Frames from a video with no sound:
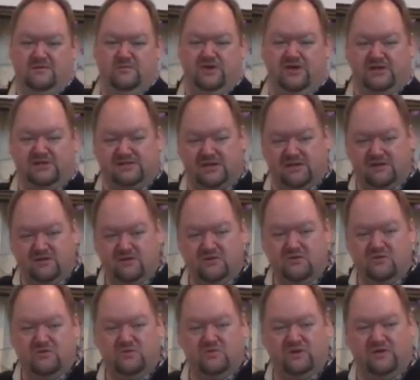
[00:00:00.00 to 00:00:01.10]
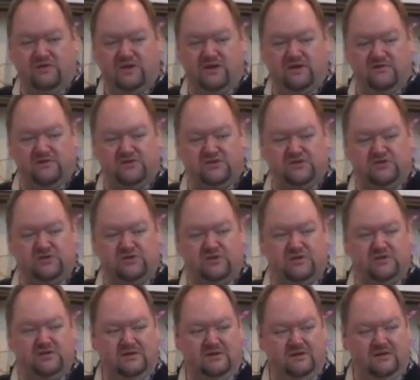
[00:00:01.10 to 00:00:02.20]
Because they knew and they
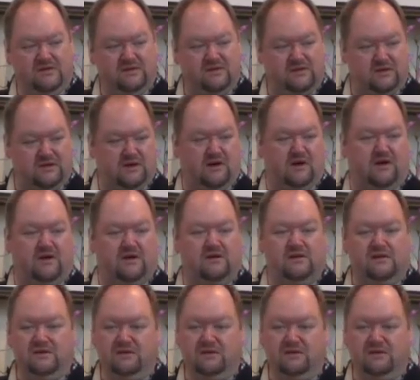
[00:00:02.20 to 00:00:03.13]
understood that God